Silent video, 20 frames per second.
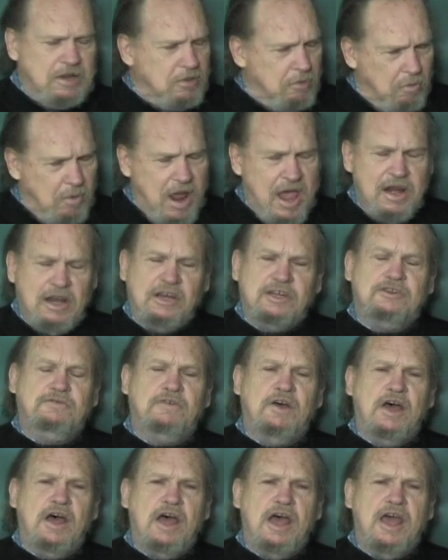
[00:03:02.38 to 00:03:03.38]
the writing's
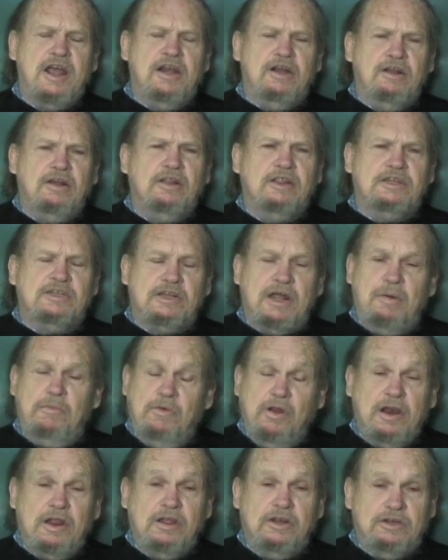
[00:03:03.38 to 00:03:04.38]
fine and all this, I'm
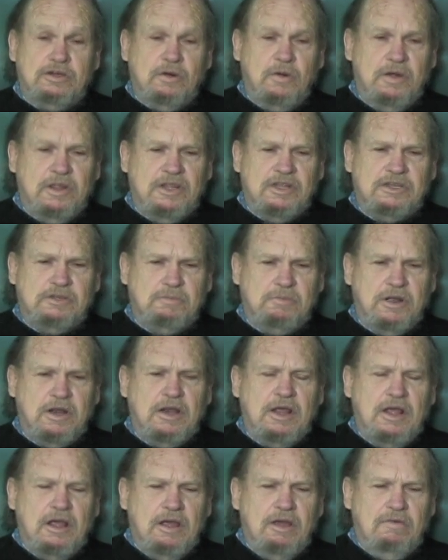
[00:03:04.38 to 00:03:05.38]
really enjoying this, but
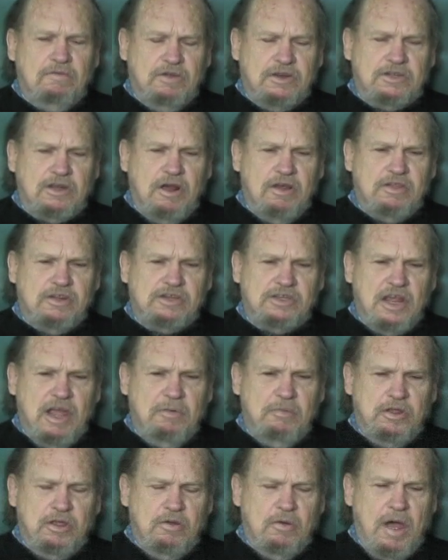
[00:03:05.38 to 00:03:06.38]
if it's all the
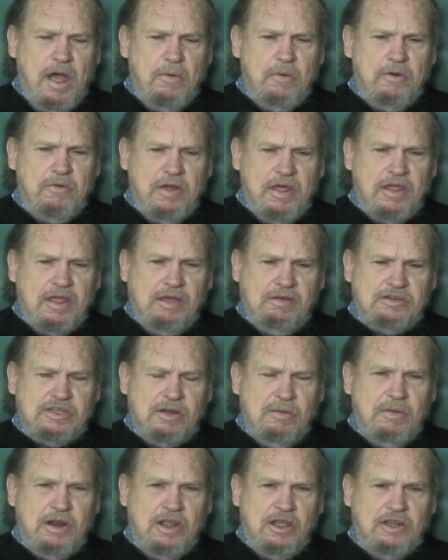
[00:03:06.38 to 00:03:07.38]
same to you, I would rather have
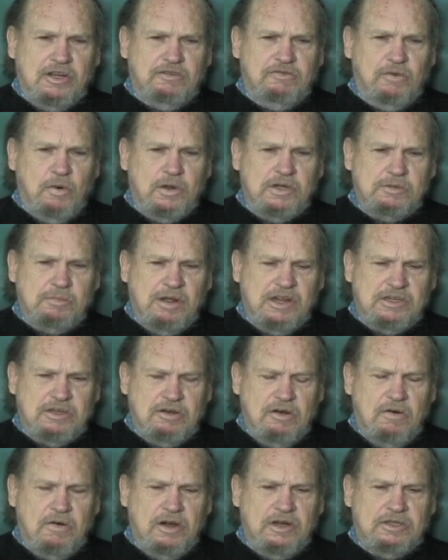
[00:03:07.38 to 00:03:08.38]
somebody else voice my
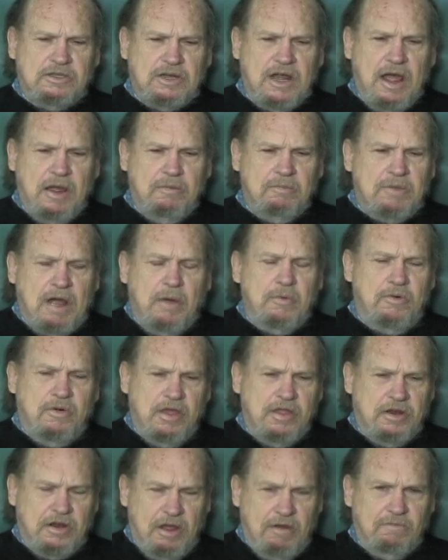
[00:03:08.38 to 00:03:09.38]
stories. I would
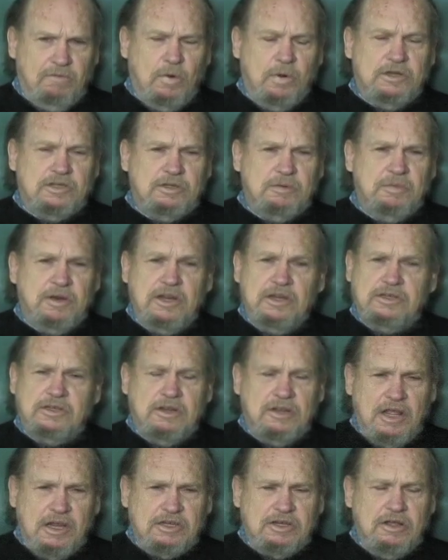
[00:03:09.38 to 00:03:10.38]
rather not voice them. And he
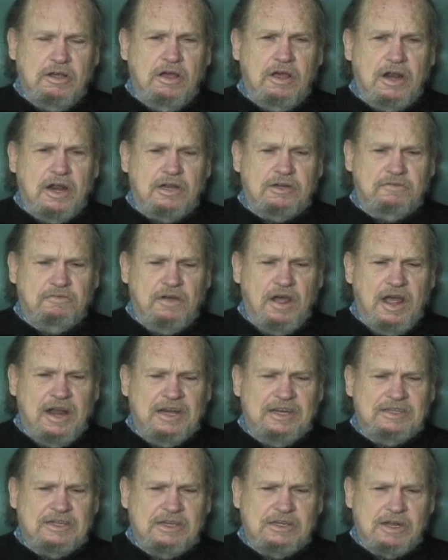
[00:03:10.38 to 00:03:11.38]
said, that's good, that's fine.
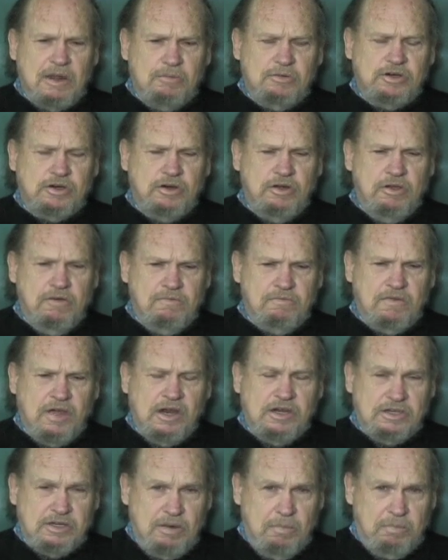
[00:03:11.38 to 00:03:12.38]
He says, I'm sure you can
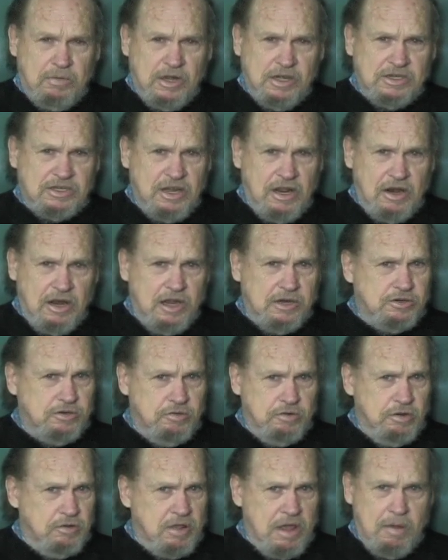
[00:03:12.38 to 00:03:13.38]
find someplace they'll let
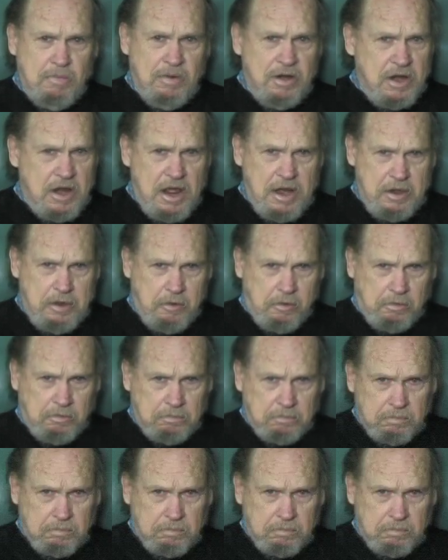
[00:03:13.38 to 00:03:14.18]
you do that, but not here.